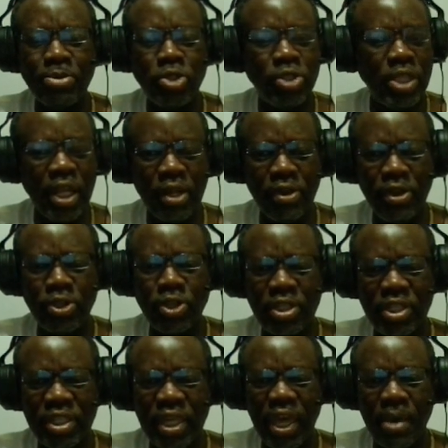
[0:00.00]
Dingley
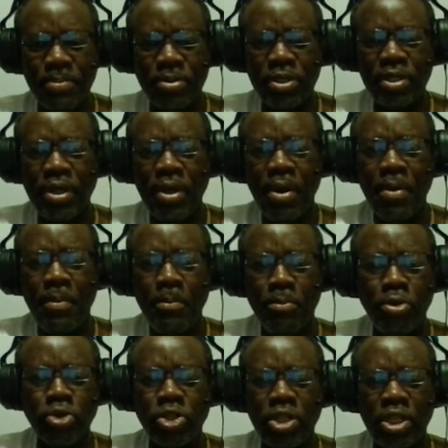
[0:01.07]
just kept
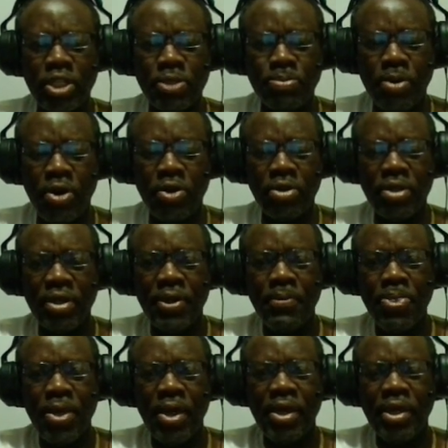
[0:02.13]
pushing his pawn.
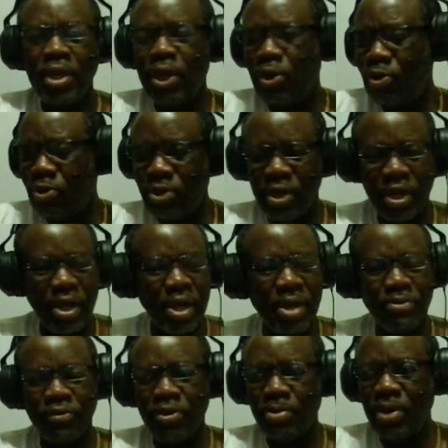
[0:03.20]

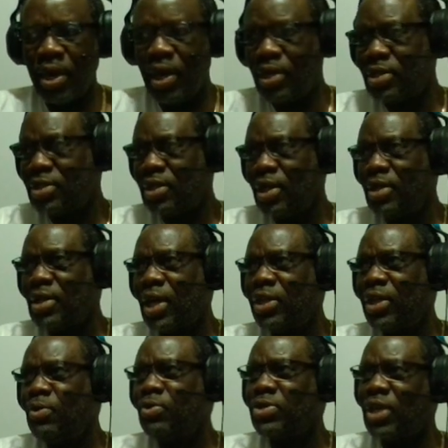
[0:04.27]
From a6, I
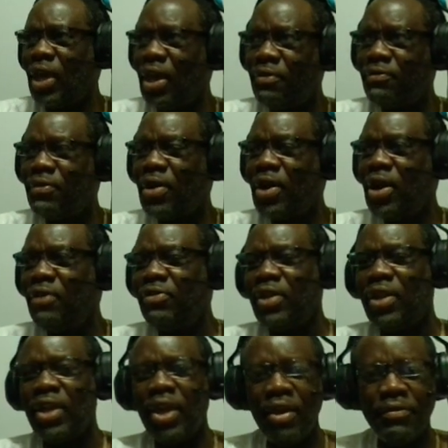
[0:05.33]
think it was a5, then
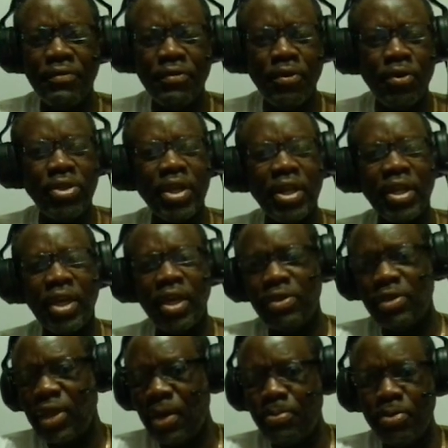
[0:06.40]
a4, then a.
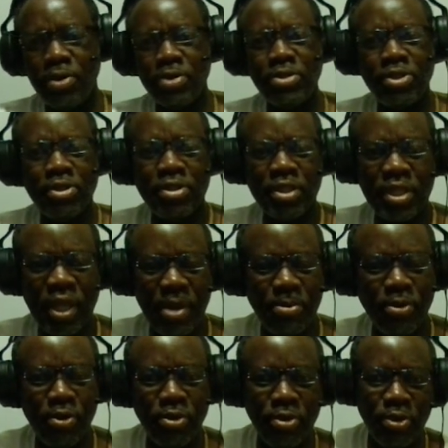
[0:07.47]
That pawn just kept
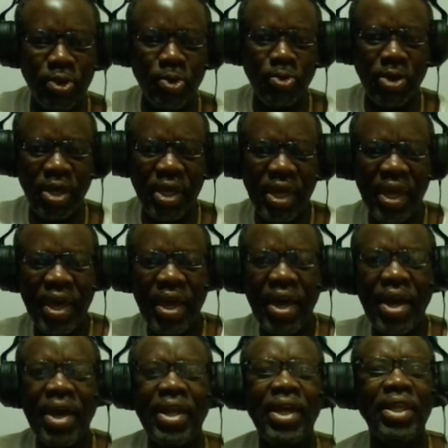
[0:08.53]
going all the way.
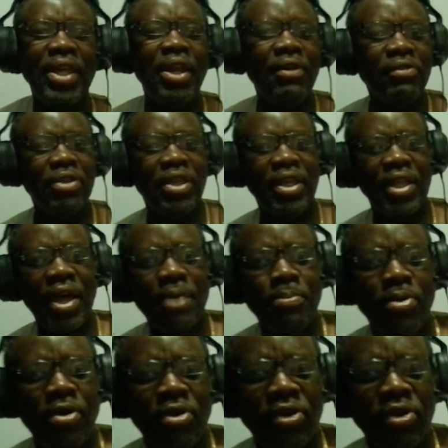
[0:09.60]
And at the end of the day, that pawn